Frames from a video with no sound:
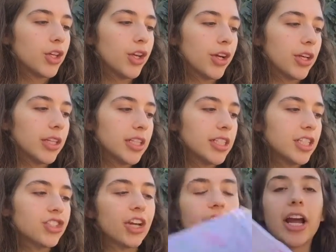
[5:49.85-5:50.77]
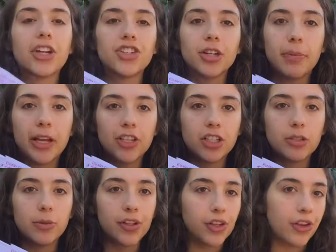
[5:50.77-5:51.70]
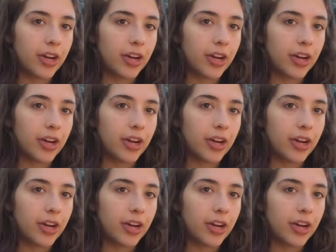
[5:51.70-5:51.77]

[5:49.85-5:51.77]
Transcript: geriatric patients with